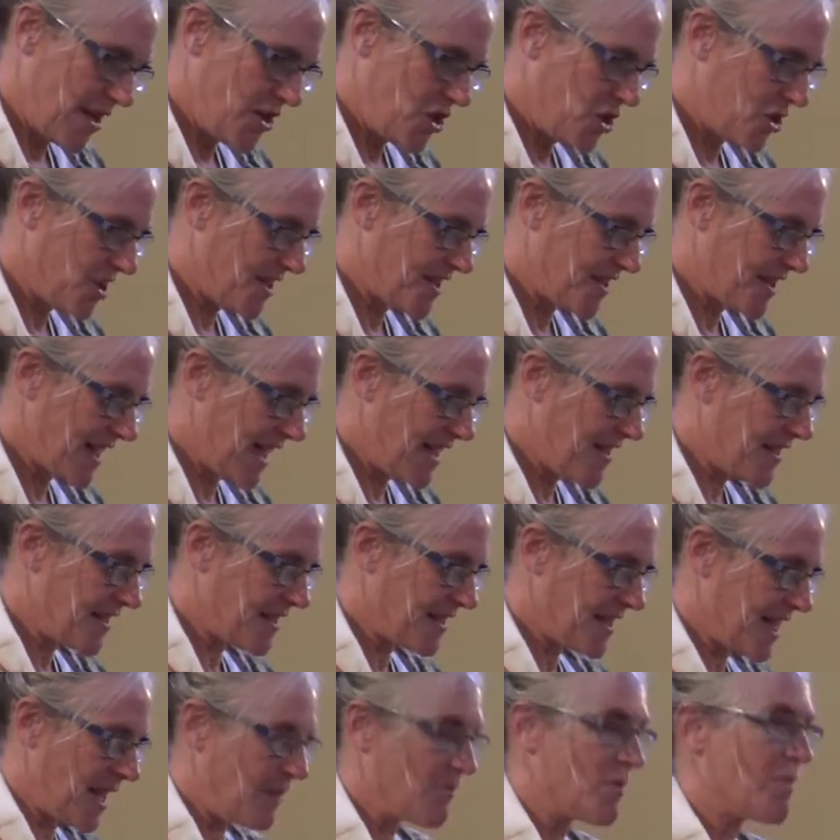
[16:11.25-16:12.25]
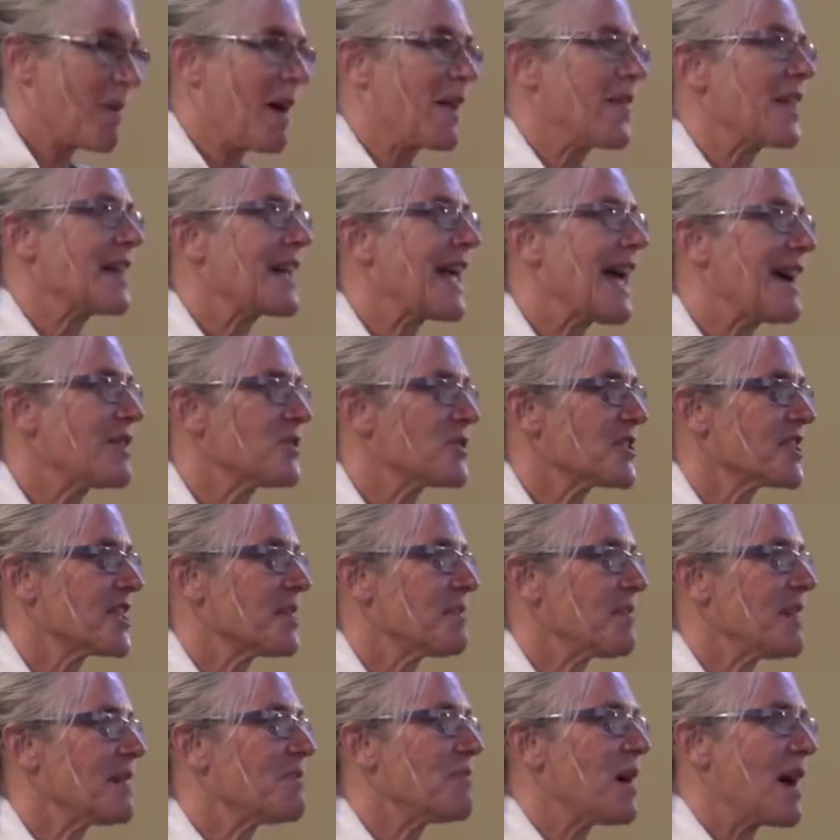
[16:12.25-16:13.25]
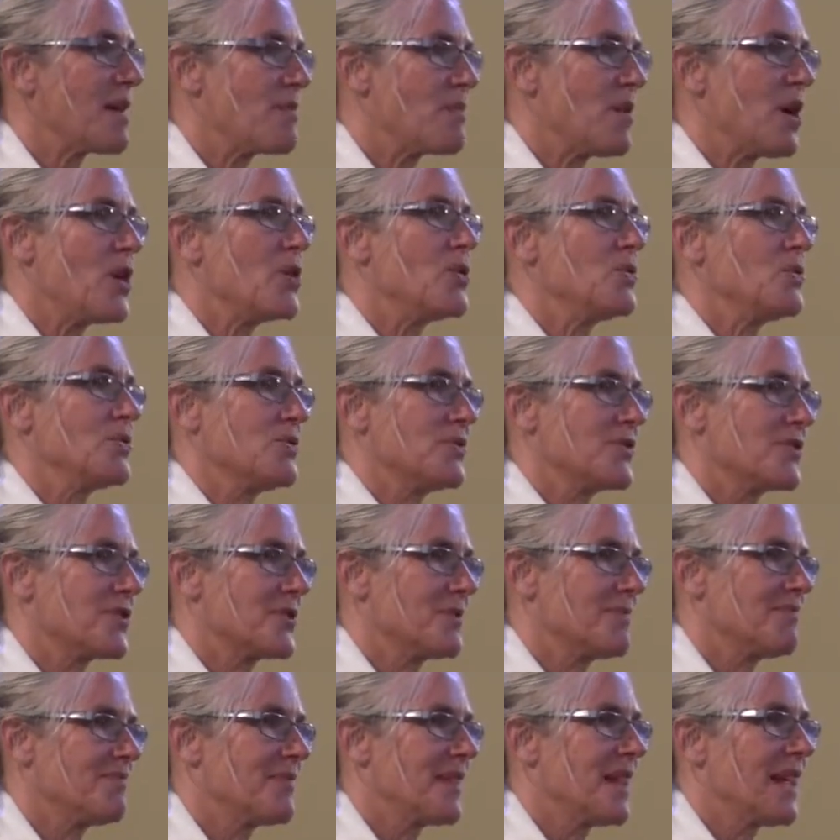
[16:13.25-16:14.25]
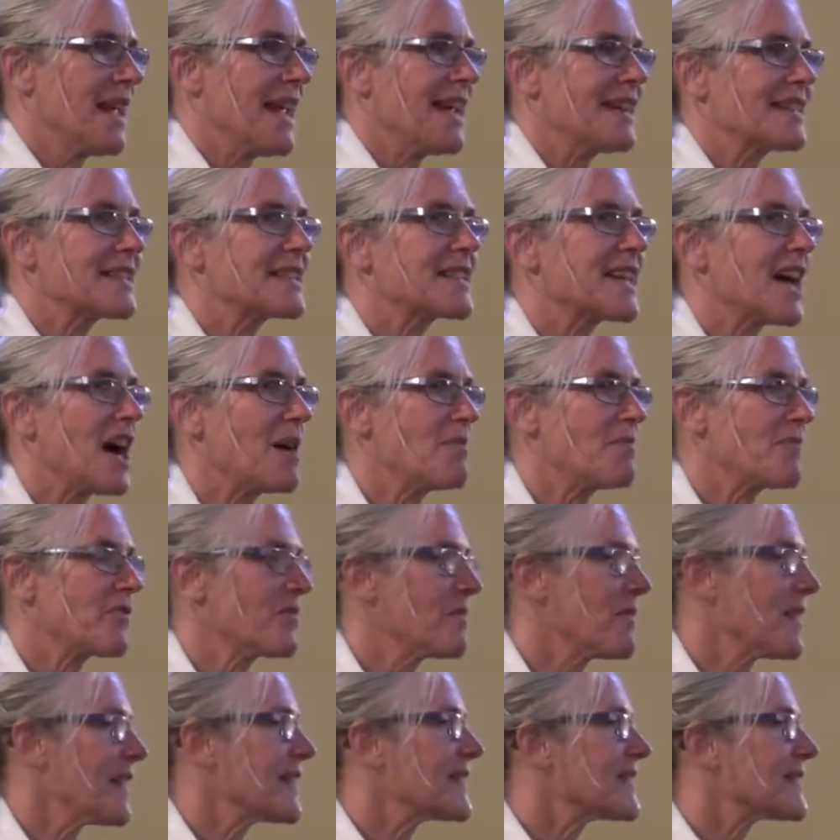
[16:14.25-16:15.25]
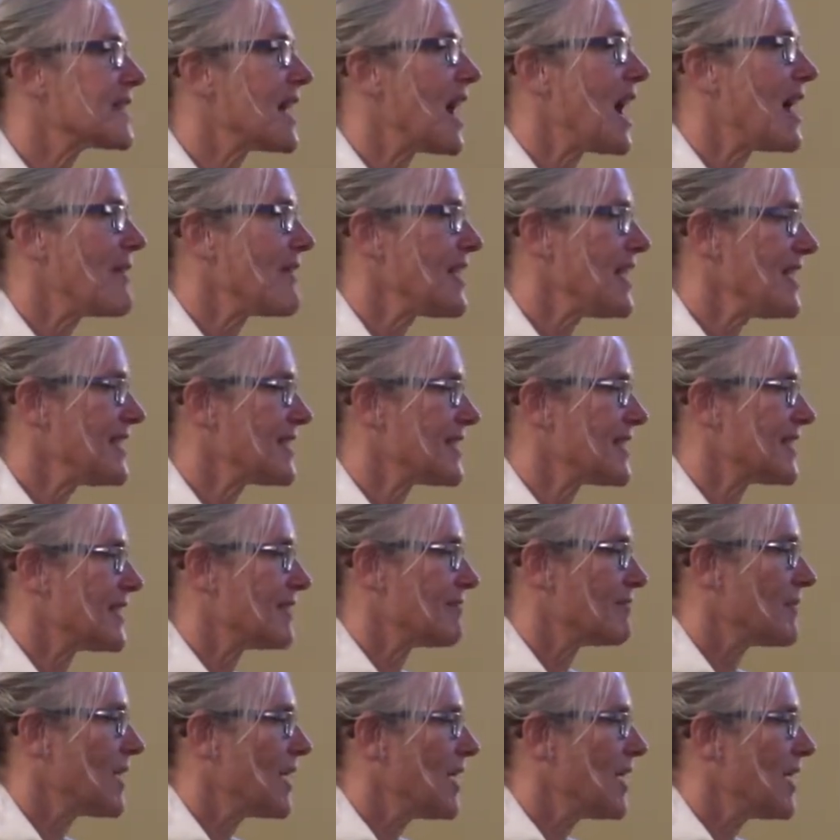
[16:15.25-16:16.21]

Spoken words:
You could say the same about the calcium in my bones. It has come from things that I've eaten.